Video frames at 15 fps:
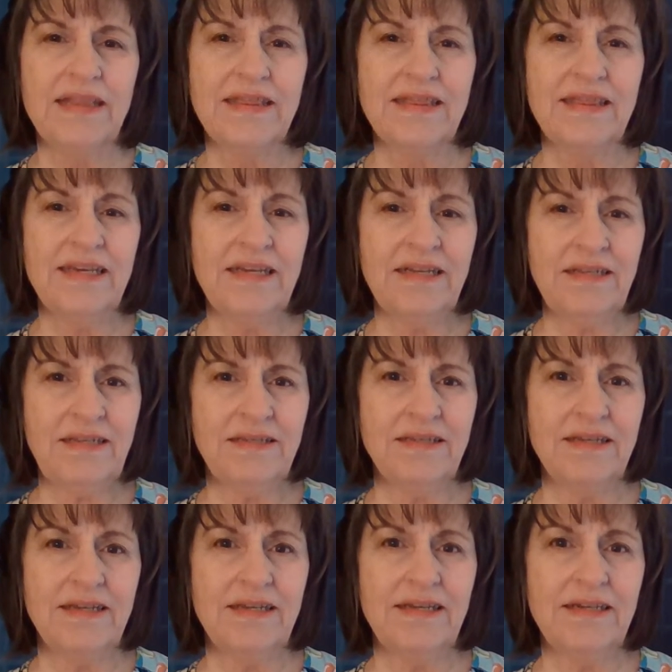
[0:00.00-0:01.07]

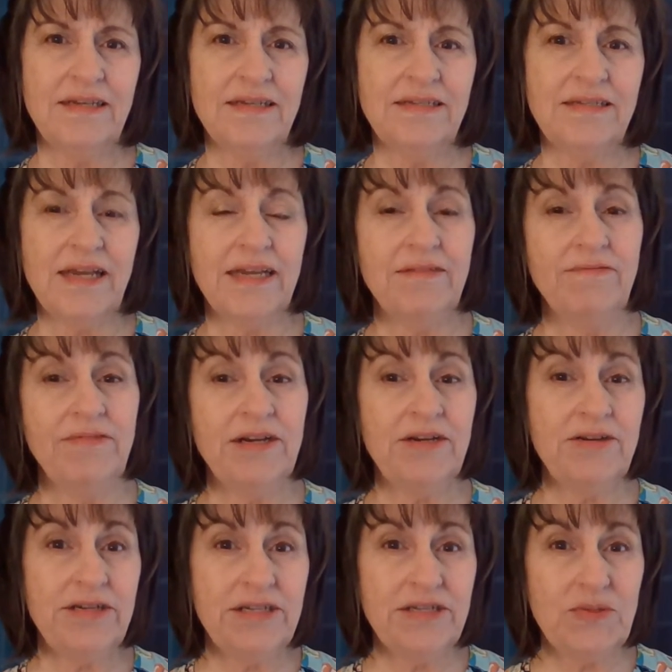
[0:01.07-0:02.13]
This is a
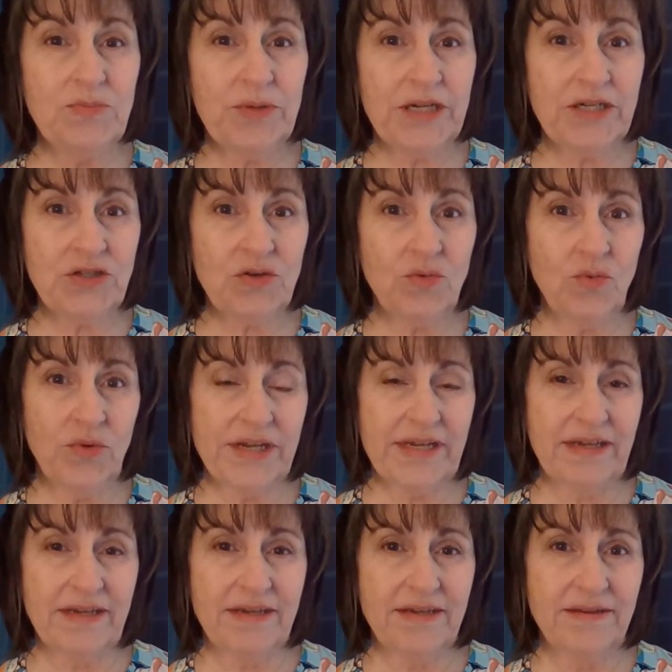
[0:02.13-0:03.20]
very special
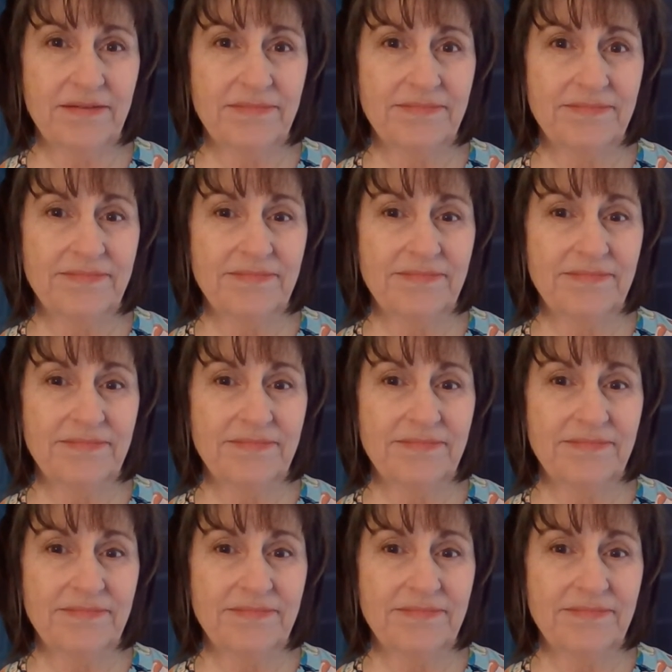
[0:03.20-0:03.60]
week.